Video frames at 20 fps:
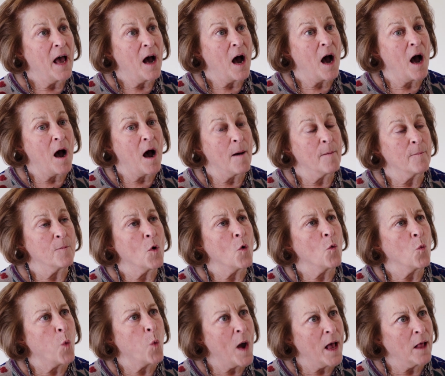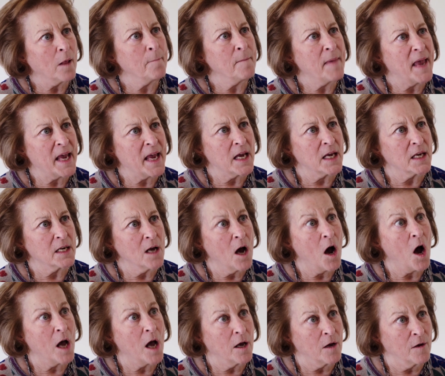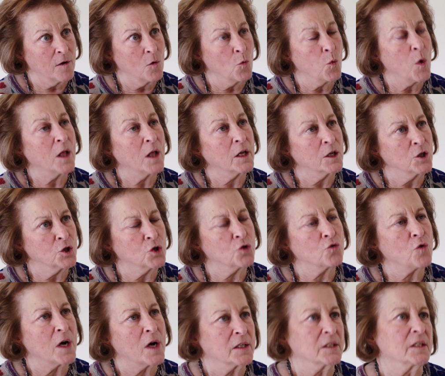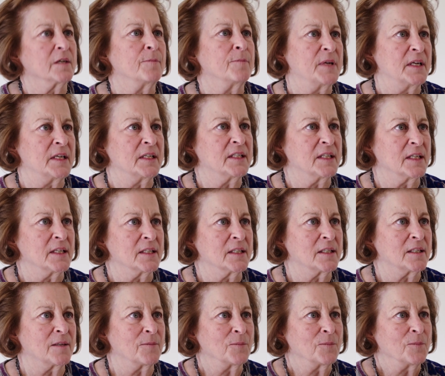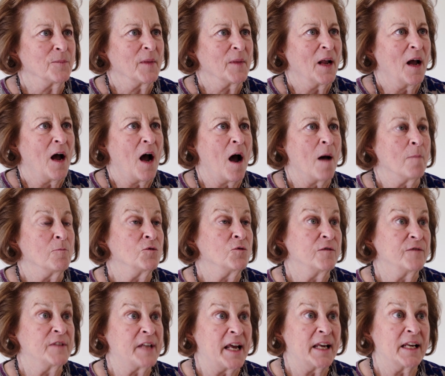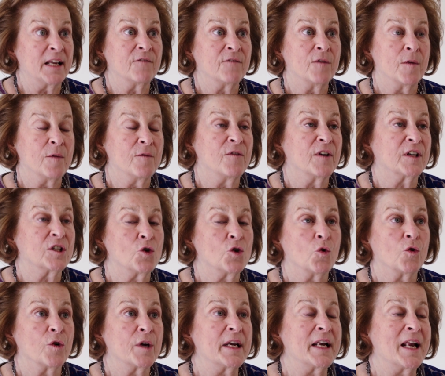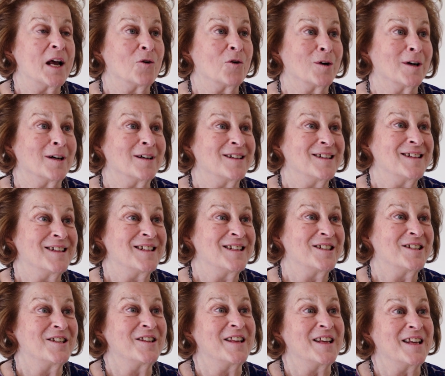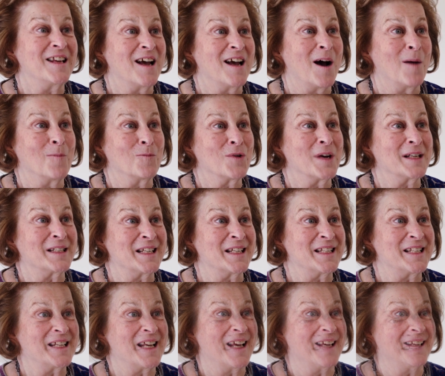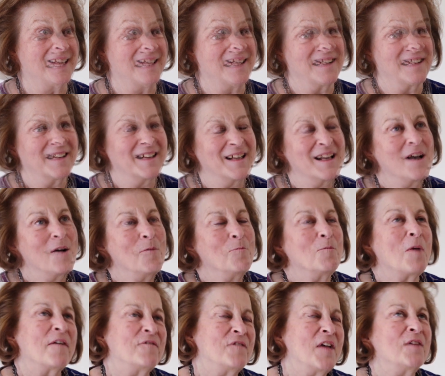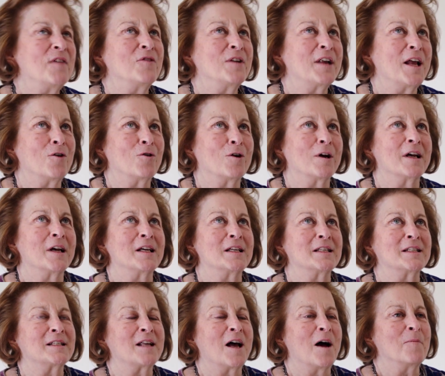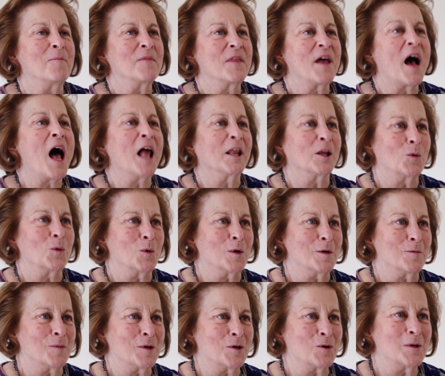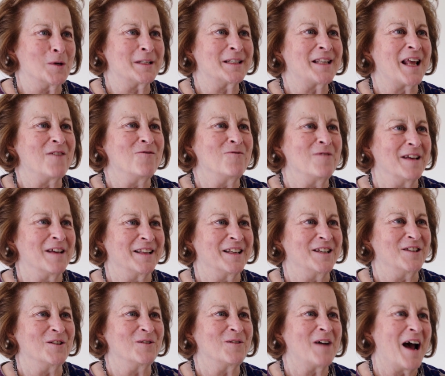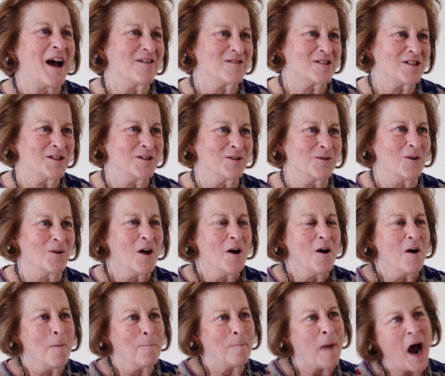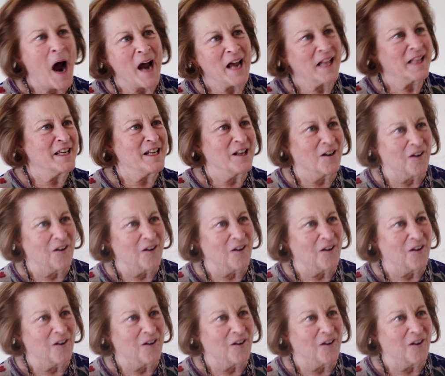um, well-made, uh, well-constructed pieces, um, dating from the Victorian era to the um, present day. My favorite era is um, the Hollywood because they really knew how to pile it